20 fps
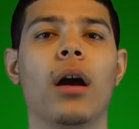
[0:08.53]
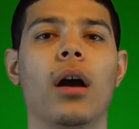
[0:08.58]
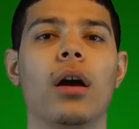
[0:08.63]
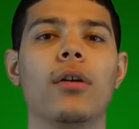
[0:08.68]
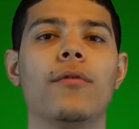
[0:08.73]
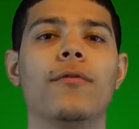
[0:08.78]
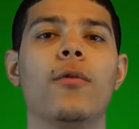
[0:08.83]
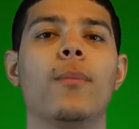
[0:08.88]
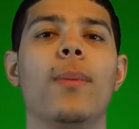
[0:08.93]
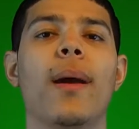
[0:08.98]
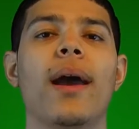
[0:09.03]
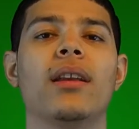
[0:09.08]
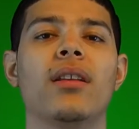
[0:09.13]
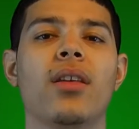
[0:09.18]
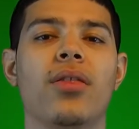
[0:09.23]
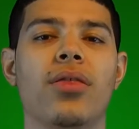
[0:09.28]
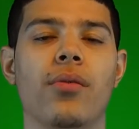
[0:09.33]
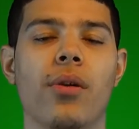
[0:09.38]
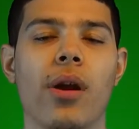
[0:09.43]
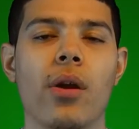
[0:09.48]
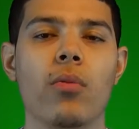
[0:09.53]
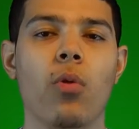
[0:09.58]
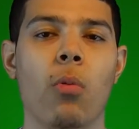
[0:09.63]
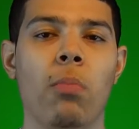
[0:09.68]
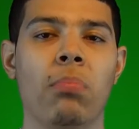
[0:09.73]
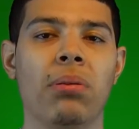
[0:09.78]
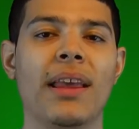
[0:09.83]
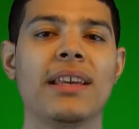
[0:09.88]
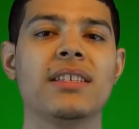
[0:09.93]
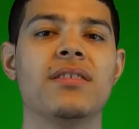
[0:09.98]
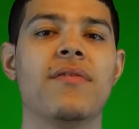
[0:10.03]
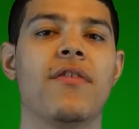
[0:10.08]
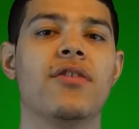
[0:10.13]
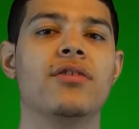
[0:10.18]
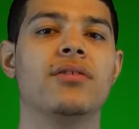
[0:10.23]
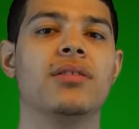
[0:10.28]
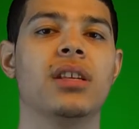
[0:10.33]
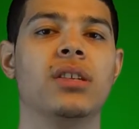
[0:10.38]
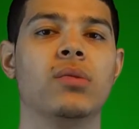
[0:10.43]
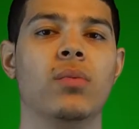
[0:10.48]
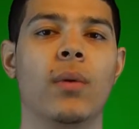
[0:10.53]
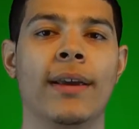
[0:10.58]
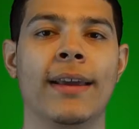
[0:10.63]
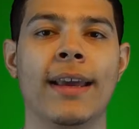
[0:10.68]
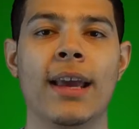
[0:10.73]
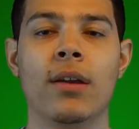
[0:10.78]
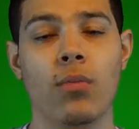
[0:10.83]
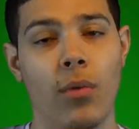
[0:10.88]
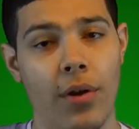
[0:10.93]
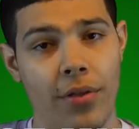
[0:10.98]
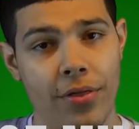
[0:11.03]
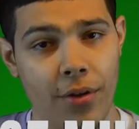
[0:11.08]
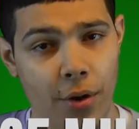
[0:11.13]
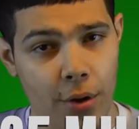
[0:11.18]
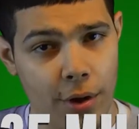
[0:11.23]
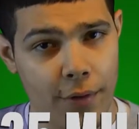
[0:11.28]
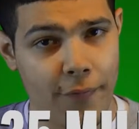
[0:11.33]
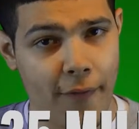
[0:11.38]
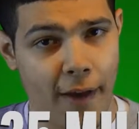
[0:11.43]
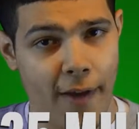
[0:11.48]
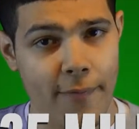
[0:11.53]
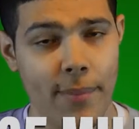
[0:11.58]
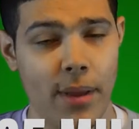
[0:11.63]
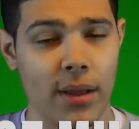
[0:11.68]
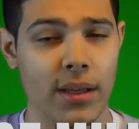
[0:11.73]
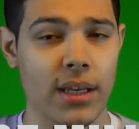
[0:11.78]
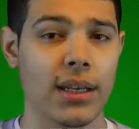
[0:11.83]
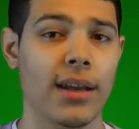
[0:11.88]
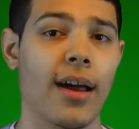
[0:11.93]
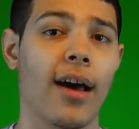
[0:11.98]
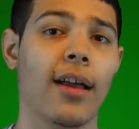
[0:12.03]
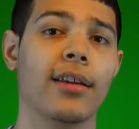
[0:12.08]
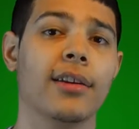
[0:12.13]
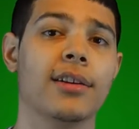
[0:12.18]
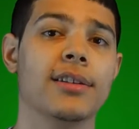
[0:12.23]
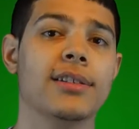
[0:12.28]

Kung Fu Panda 3 will place first this weekend with $35 million.